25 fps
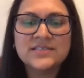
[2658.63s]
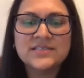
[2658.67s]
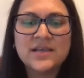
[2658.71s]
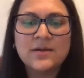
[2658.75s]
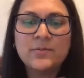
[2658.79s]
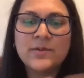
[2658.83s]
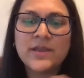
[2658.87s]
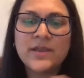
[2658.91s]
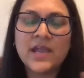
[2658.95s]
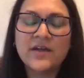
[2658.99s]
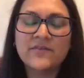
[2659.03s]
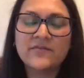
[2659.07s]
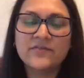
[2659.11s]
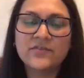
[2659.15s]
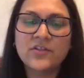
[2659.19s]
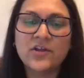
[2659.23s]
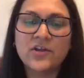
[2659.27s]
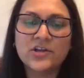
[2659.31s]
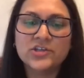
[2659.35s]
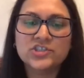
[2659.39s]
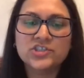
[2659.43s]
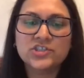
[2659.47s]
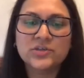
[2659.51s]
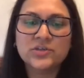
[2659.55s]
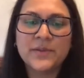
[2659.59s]
that we have
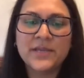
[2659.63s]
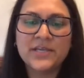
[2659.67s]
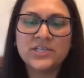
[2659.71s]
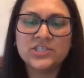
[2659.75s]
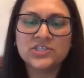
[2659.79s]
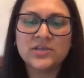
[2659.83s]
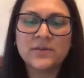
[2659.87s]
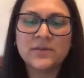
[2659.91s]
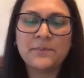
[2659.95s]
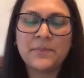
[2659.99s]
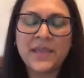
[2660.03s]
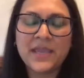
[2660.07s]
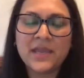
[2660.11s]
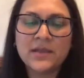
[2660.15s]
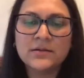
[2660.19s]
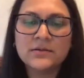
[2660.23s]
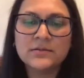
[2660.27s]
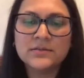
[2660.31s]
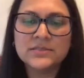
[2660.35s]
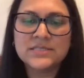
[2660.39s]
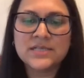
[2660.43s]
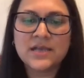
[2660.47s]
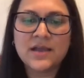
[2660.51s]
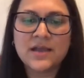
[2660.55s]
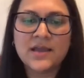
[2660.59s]
larger patient
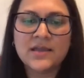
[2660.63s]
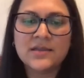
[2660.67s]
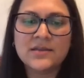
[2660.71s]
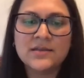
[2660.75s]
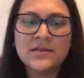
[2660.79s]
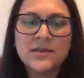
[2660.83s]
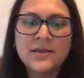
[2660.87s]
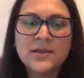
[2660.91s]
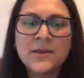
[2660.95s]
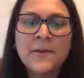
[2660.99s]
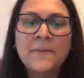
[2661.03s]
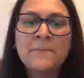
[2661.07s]
panels on,